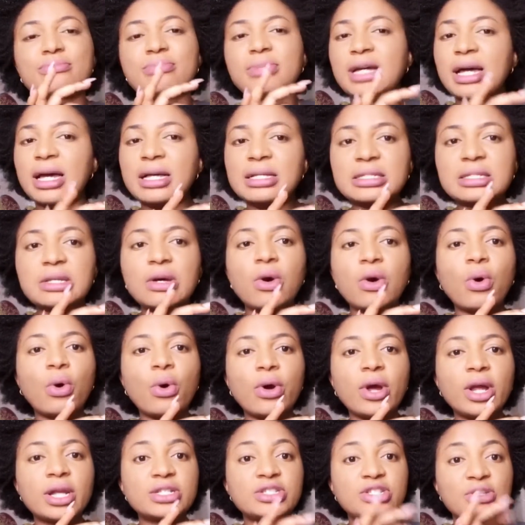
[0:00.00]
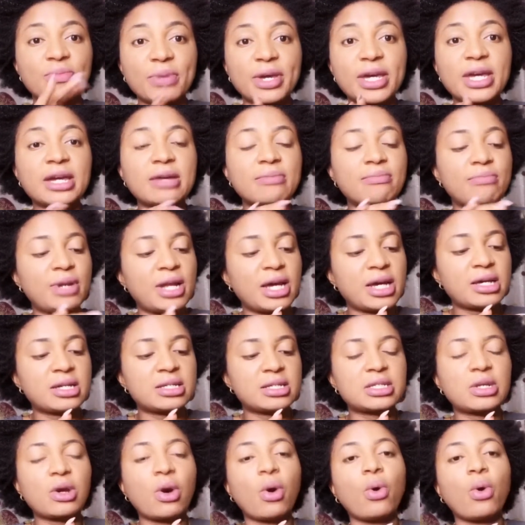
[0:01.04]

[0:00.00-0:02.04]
castor oil, Jamaican black castor